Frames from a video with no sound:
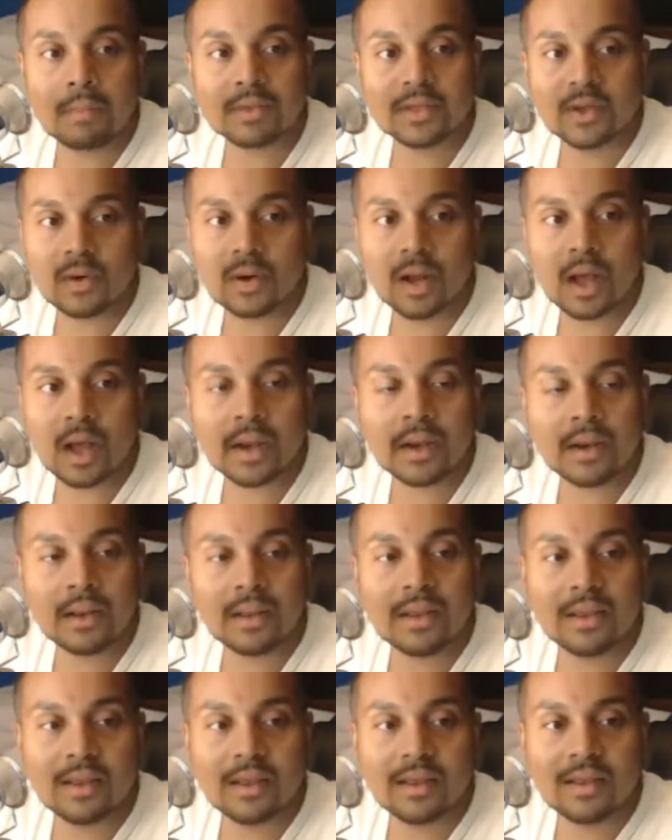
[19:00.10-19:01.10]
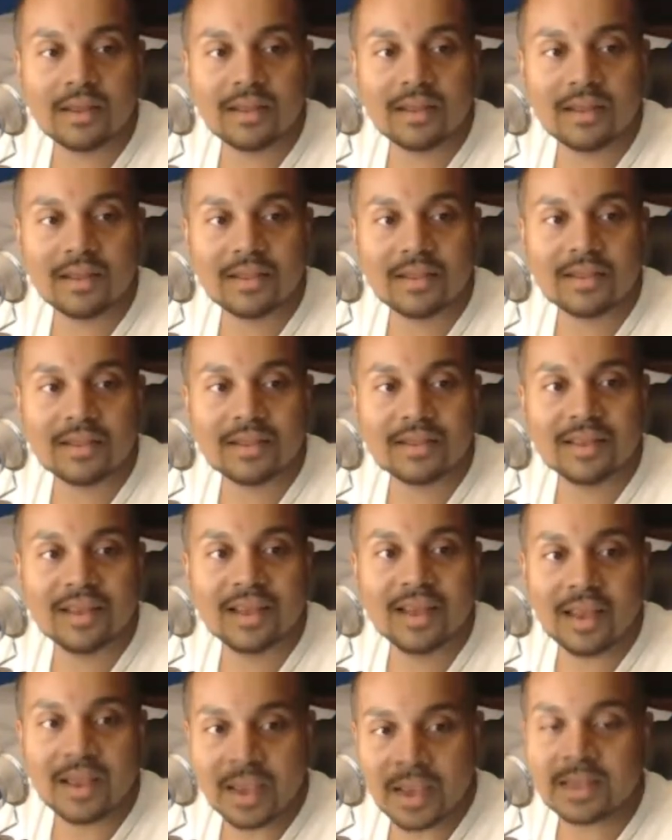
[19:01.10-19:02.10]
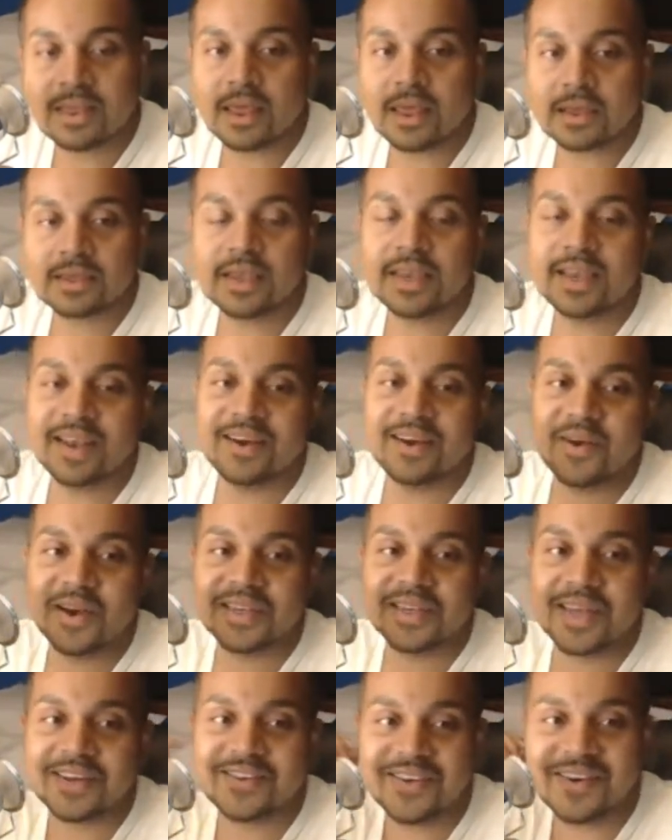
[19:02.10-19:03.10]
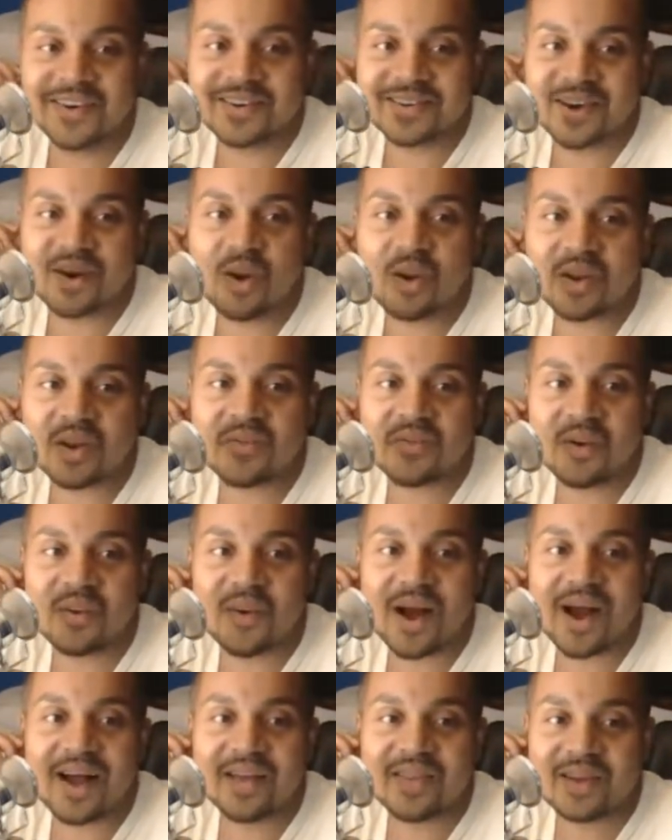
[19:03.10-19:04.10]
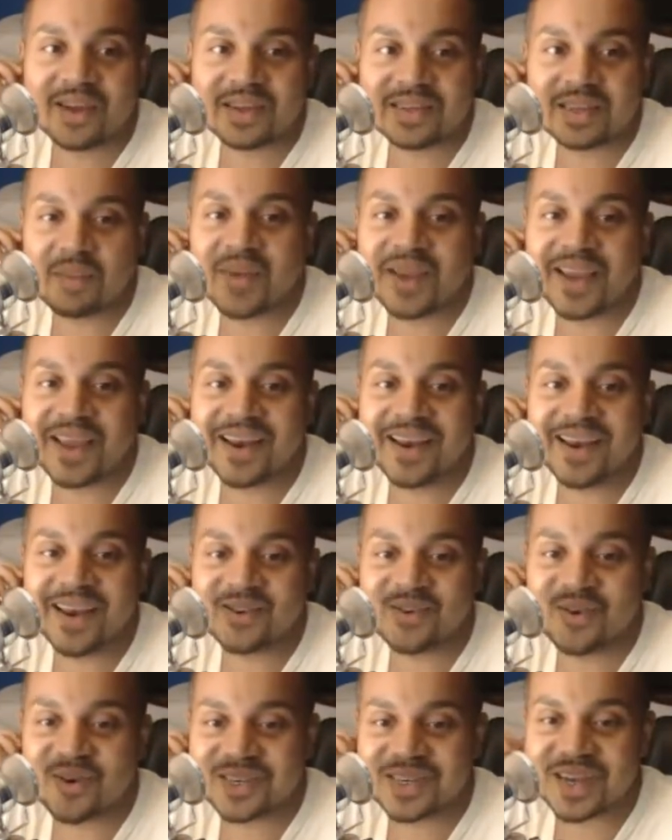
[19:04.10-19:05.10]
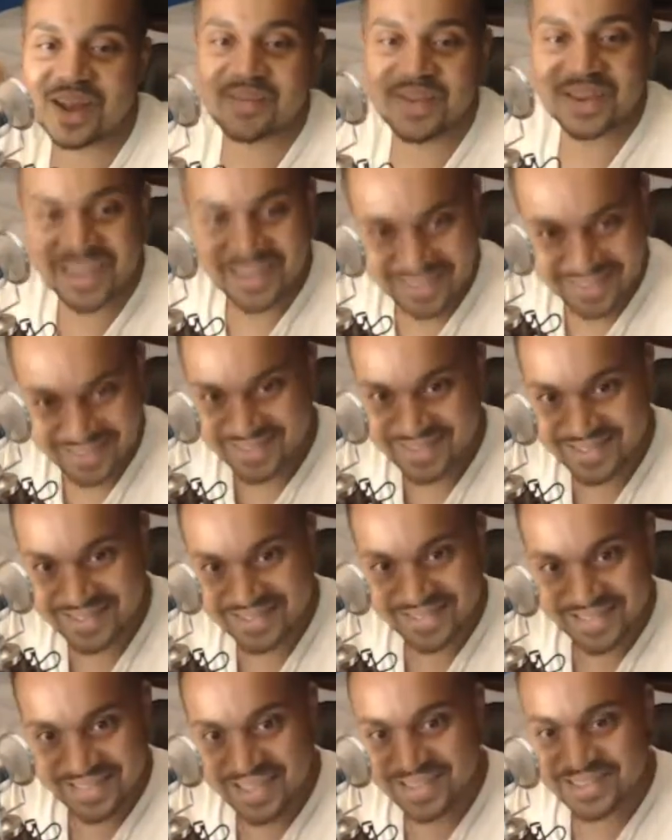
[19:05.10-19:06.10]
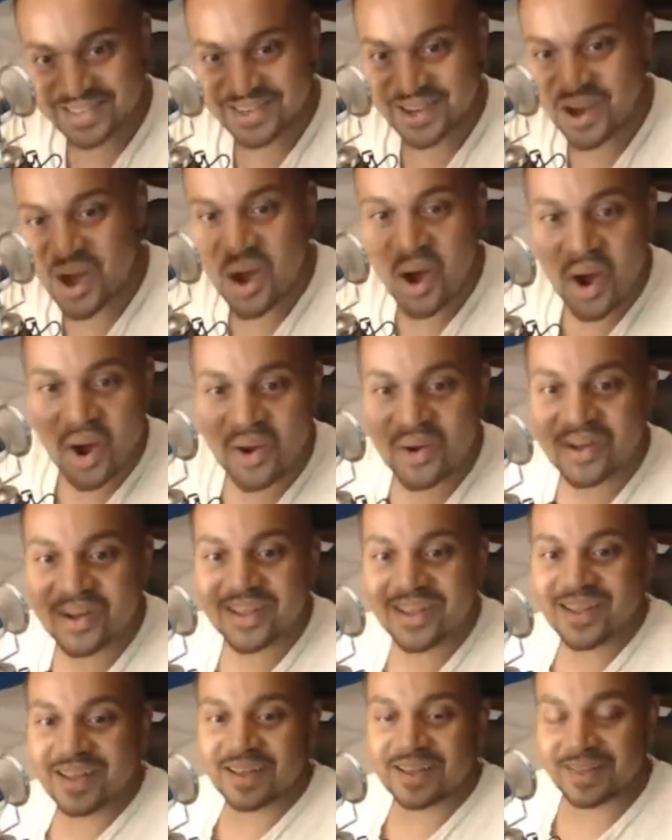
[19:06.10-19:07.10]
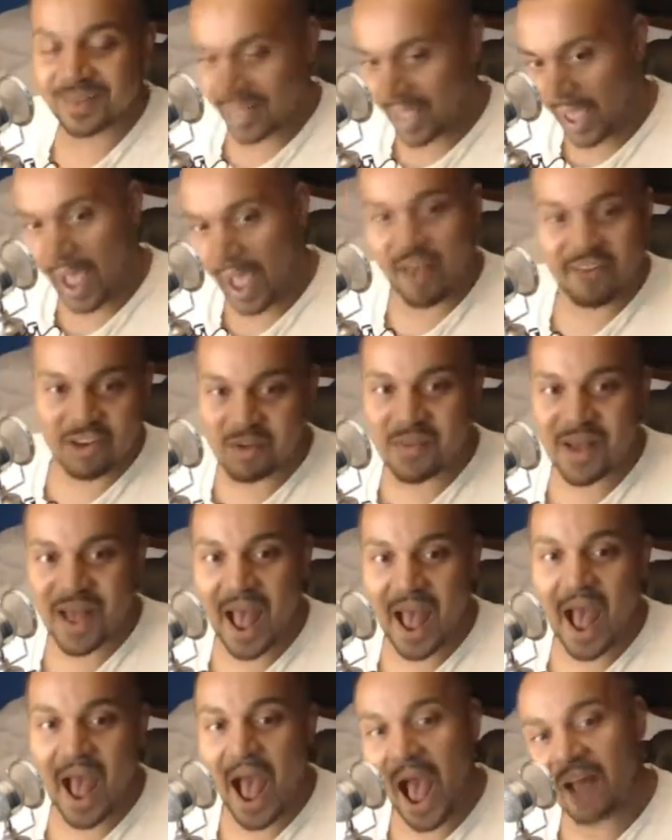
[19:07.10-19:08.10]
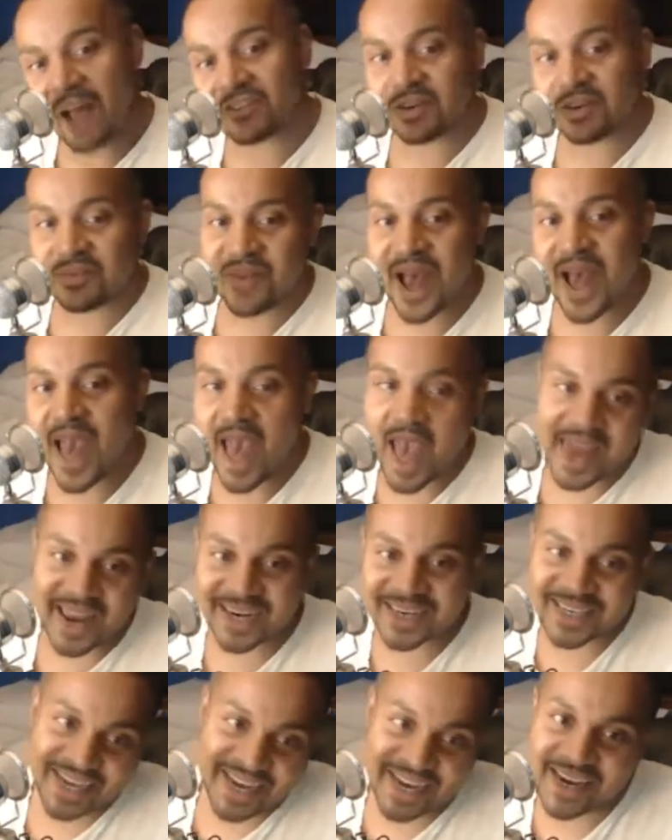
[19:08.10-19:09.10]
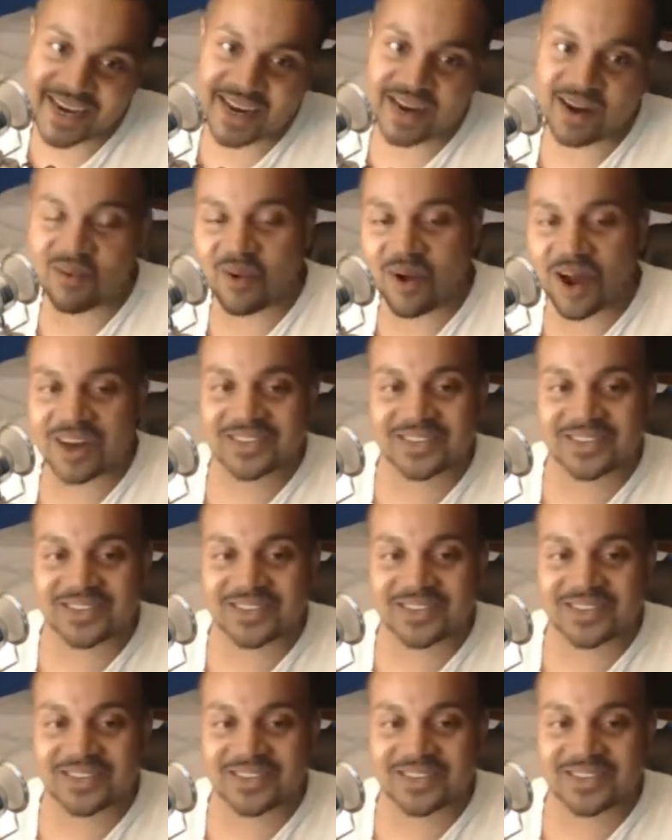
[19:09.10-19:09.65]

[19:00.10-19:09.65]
what's going on? He agrees that Jinder is going to hold it for a while because that big India tour is coming. Let's go! AfterMat heading to India to watch the